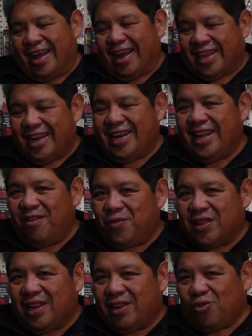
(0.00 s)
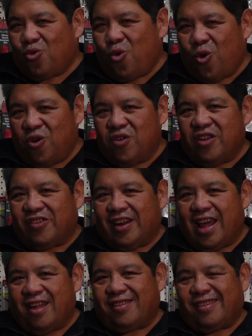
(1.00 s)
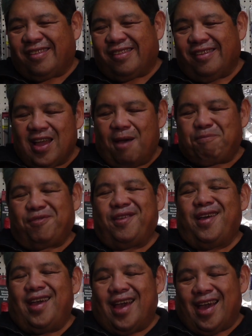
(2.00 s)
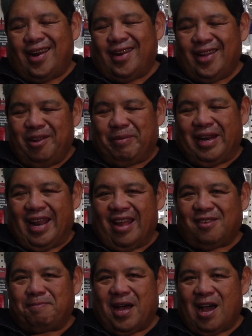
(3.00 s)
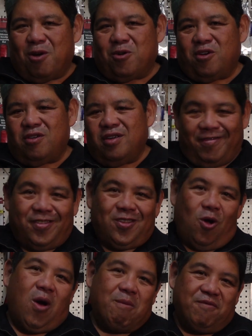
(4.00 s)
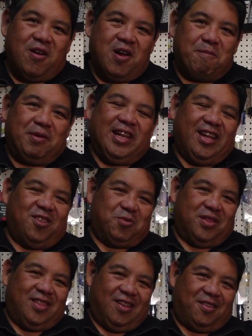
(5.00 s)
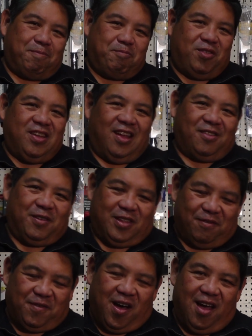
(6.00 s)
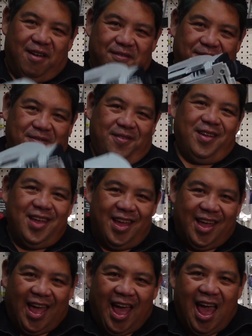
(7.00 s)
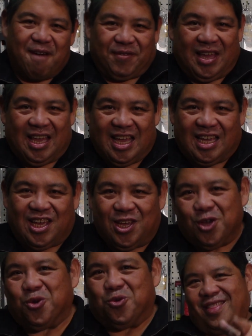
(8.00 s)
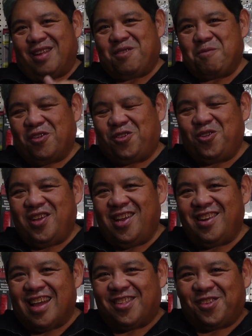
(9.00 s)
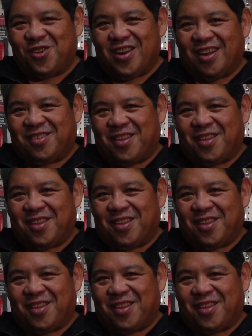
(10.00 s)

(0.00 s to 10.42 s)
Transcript: I can live with a 1/4 inch less depth and a little bit less power. So I'm very pleased with this TS55 FEQ. Thanks very much for tuning in, and see you next